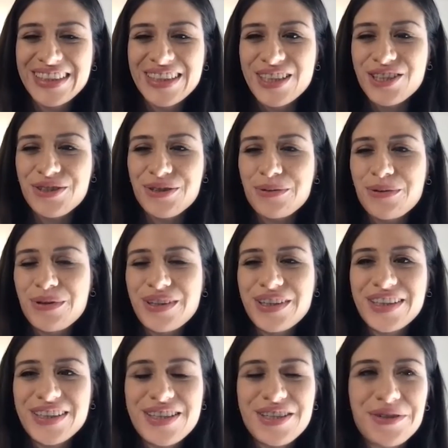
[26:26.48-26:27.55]

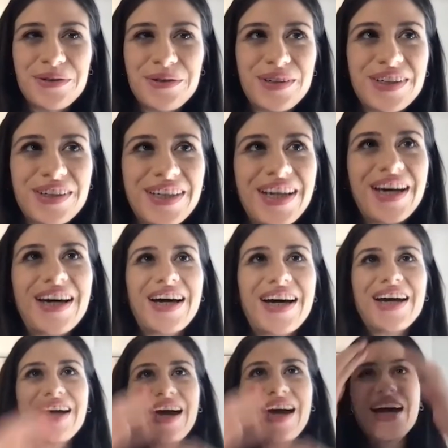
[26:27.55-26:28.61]
Sure. Yeah,
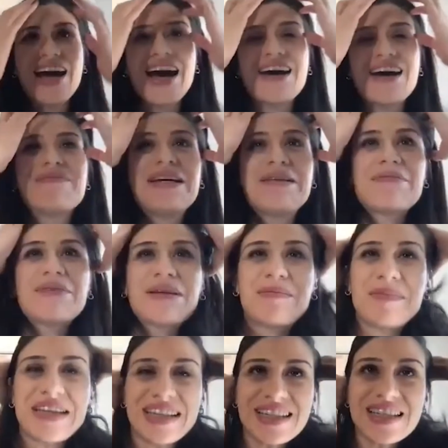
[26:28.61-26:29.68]
I have been able to
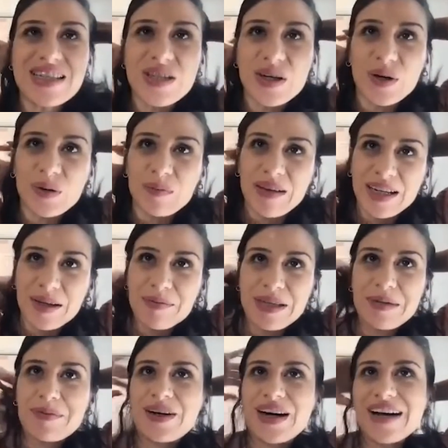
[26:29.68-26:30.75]
meet so many
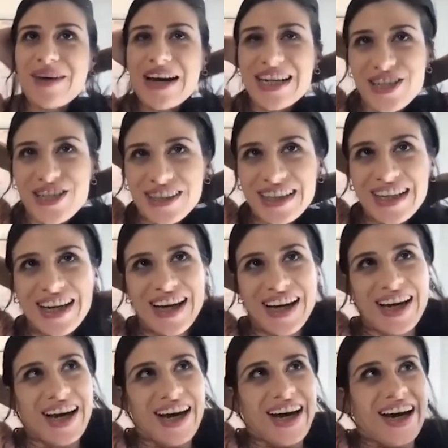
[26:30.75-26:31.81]
people. I'm actually,
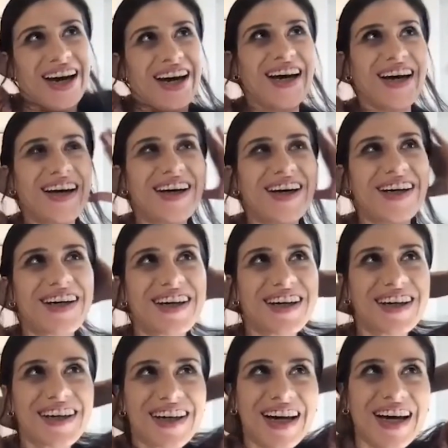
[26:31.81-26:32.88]

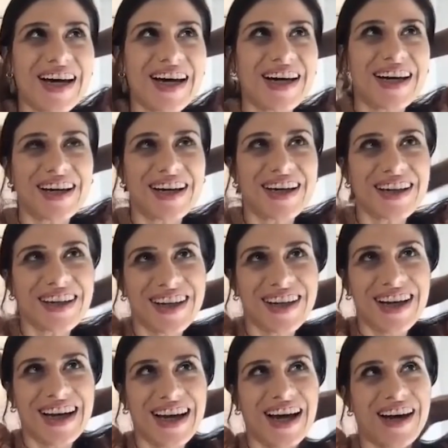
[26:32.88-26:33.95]
I
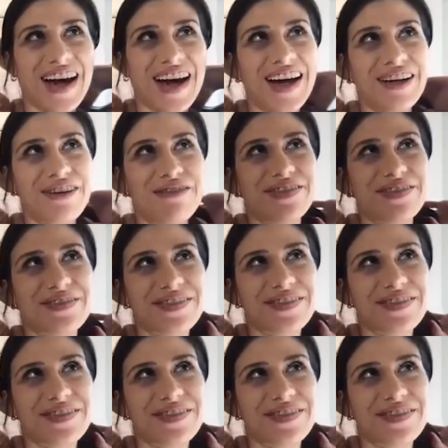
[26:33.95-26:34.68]
kind of,